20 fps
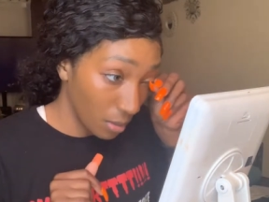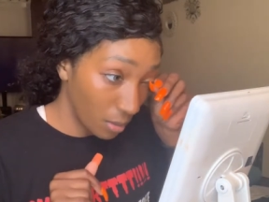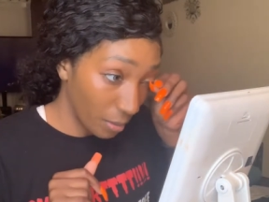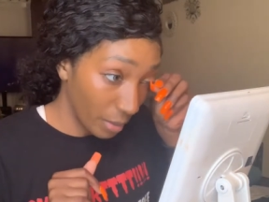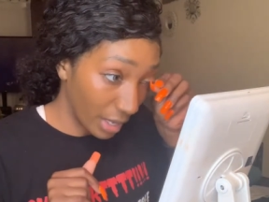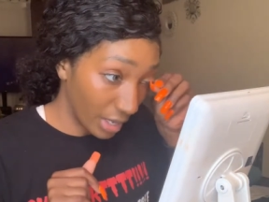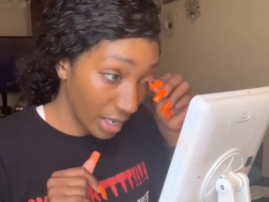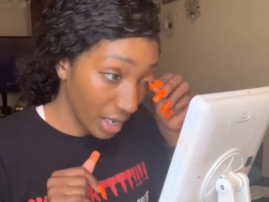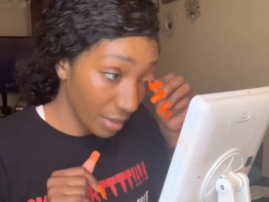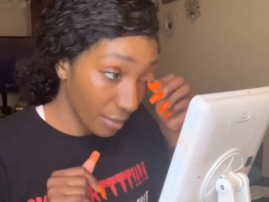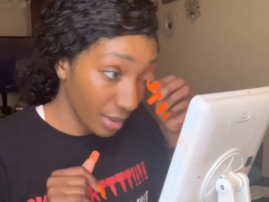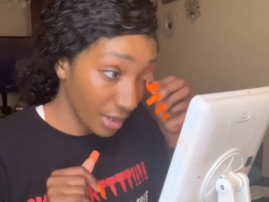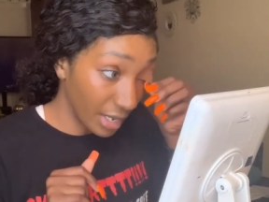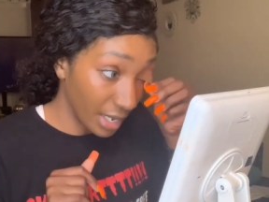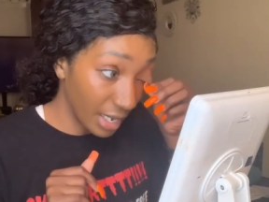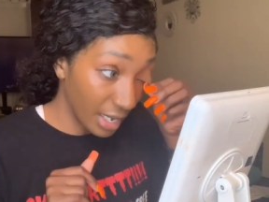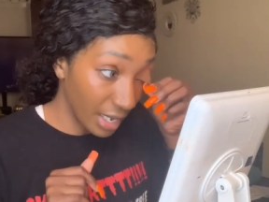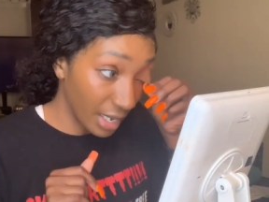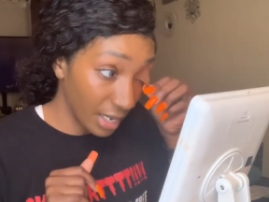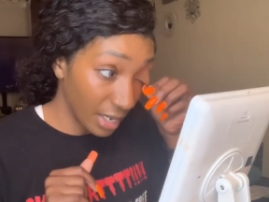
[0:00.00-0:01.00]
My camera
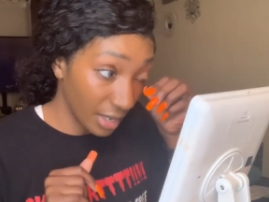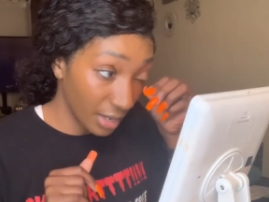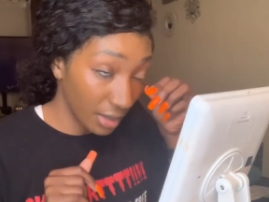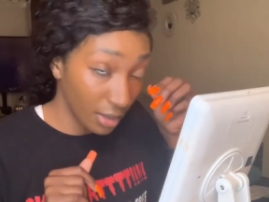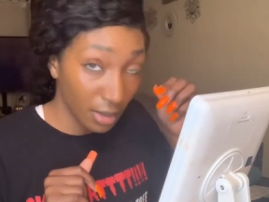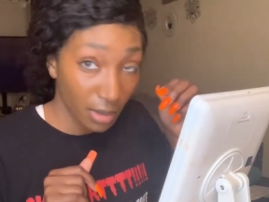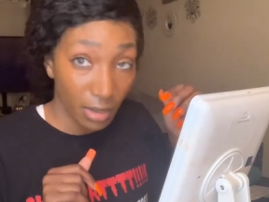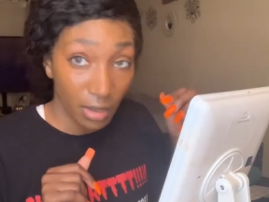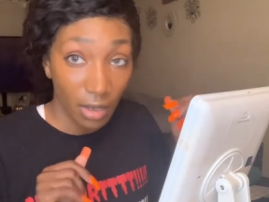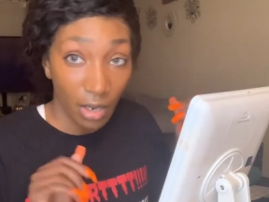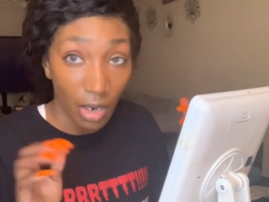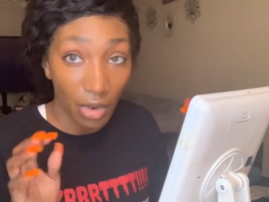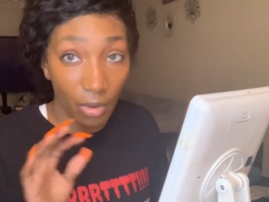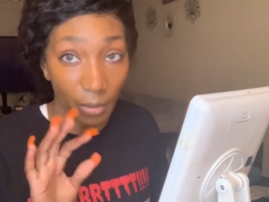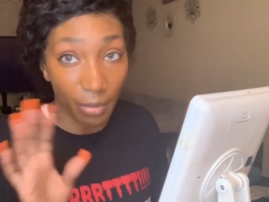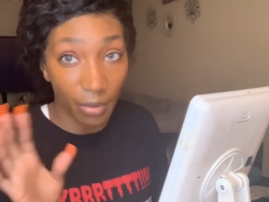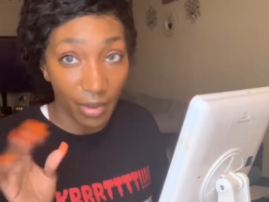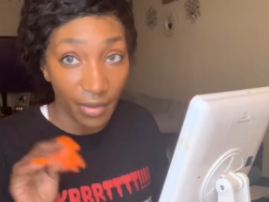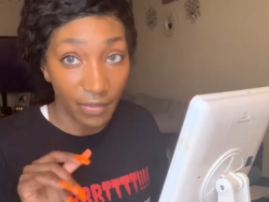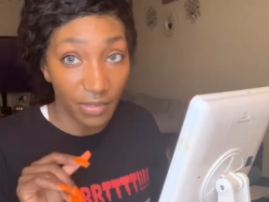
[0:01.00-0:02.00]
died on a
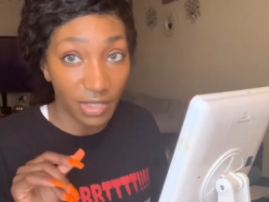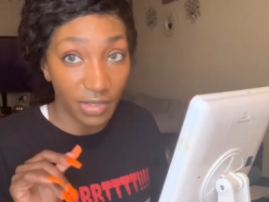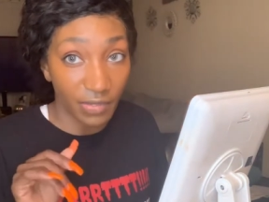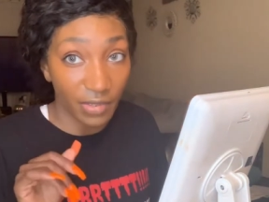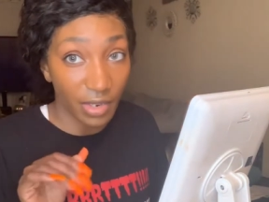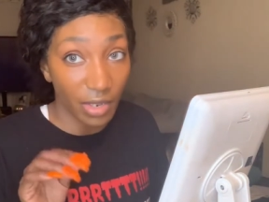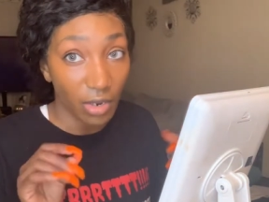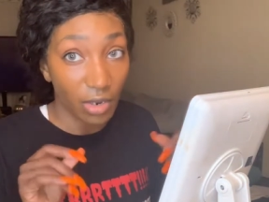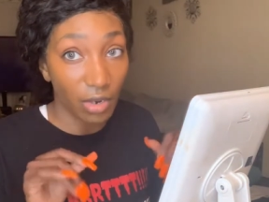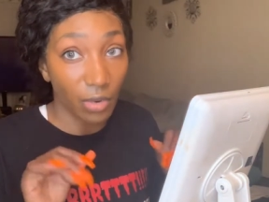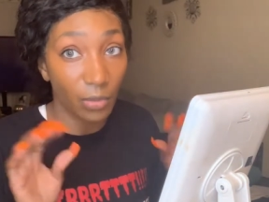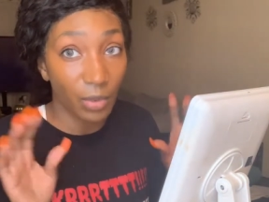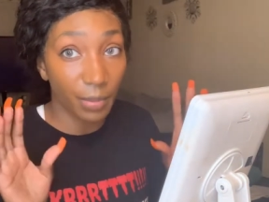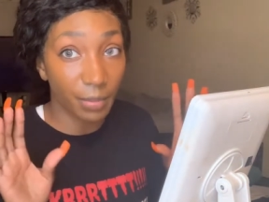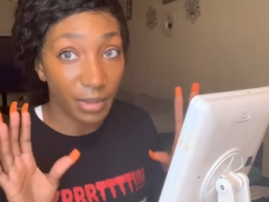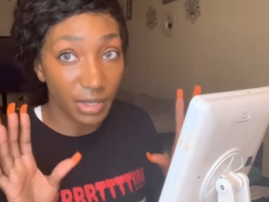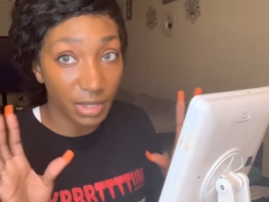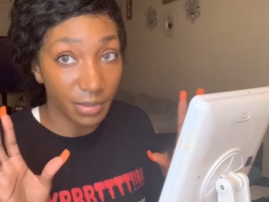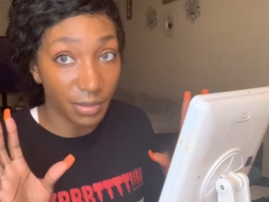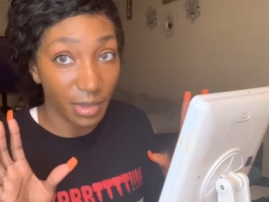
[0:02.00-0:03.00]
previous video and it really
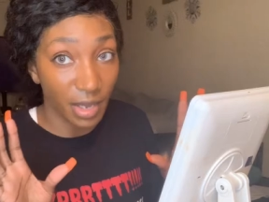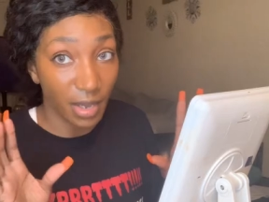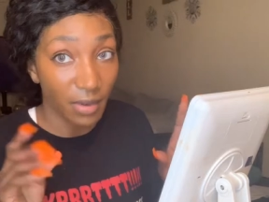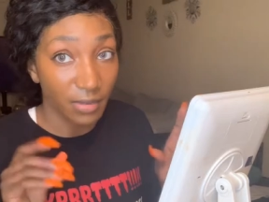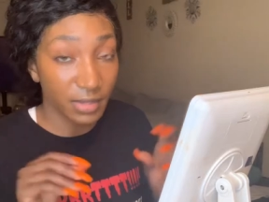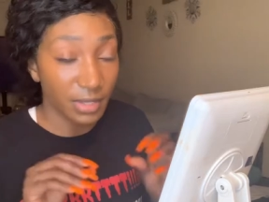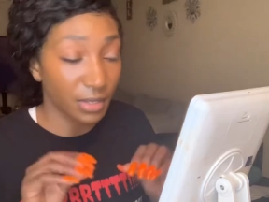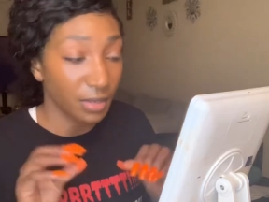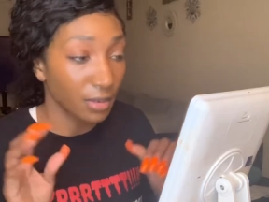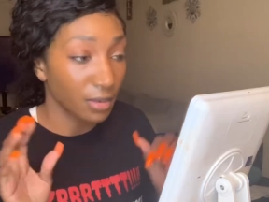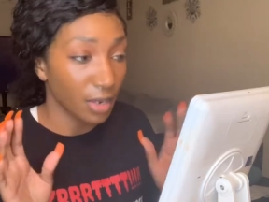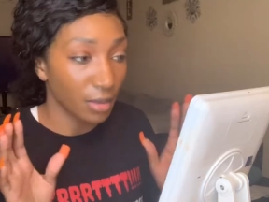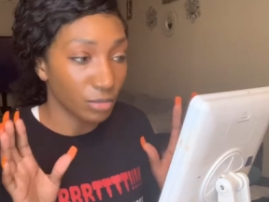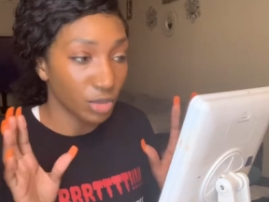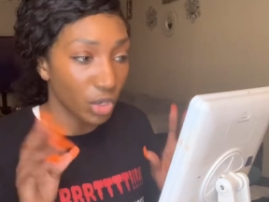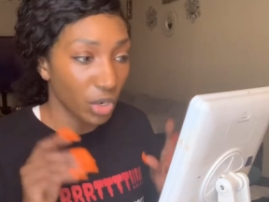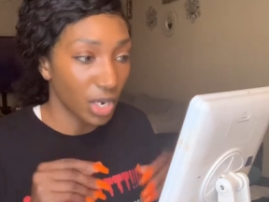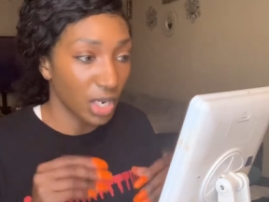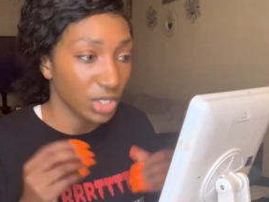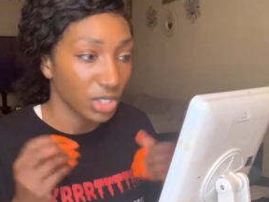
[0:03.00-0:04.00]
pissed me off. So I'm
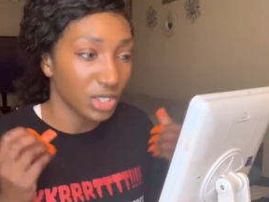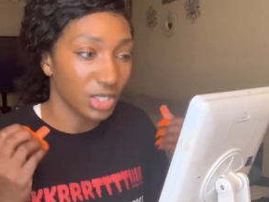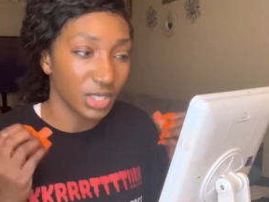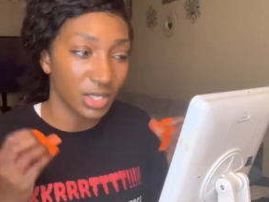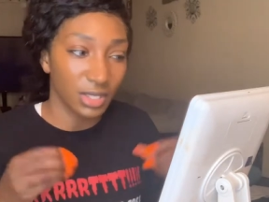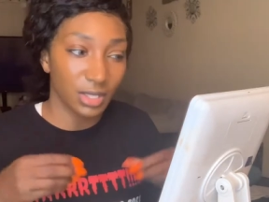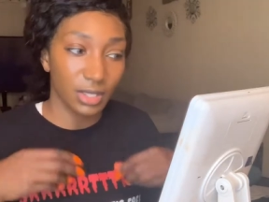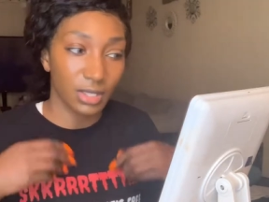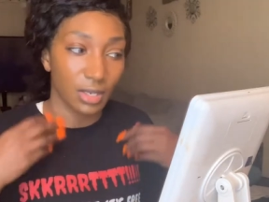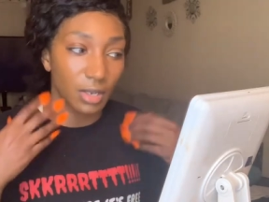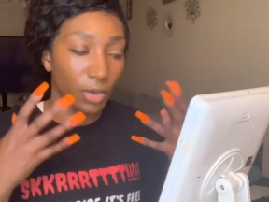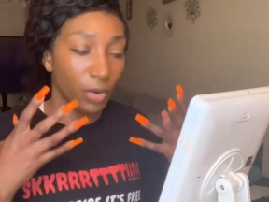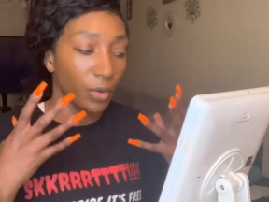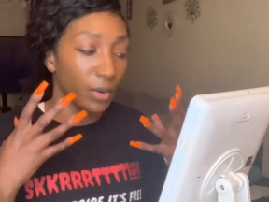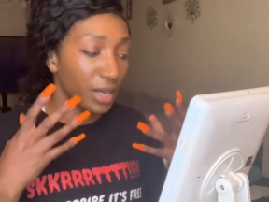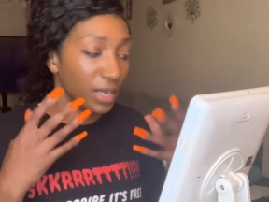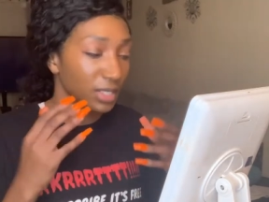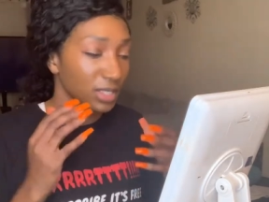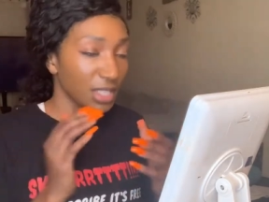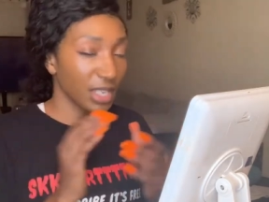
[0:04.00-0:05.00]
trying to just go
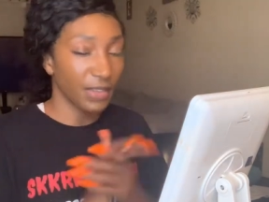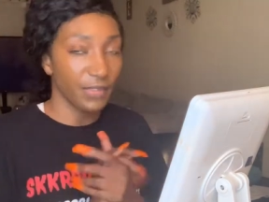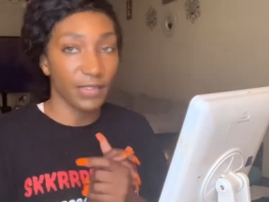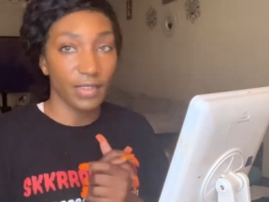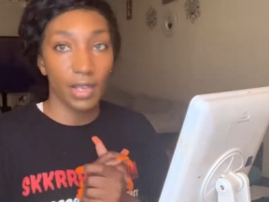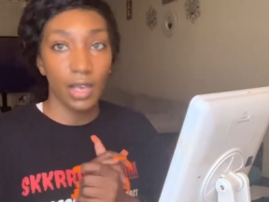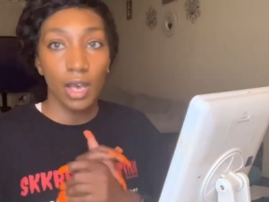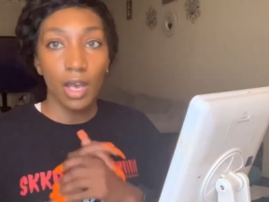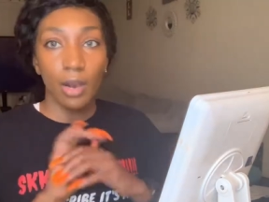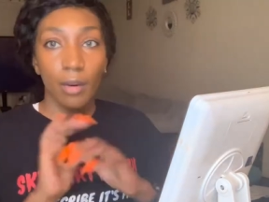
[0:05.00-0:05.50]
ahead and save it.